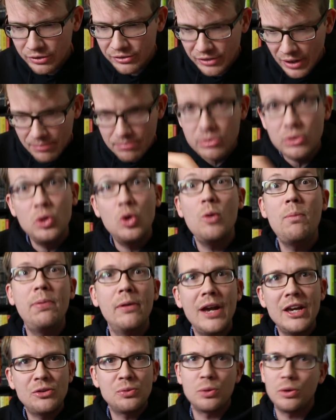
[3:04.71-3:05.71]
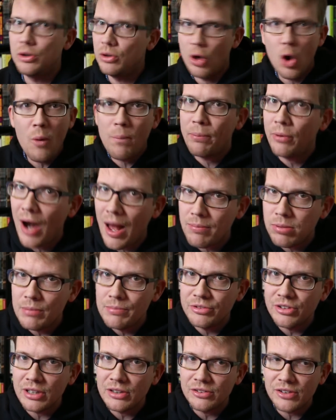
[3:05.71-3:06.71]
some new place where no
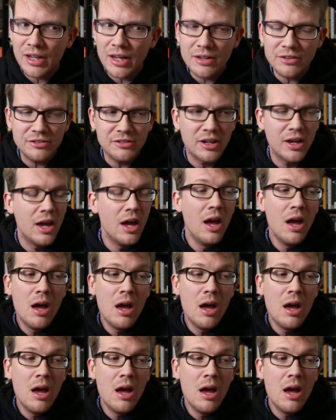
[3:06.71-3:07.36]
problems exist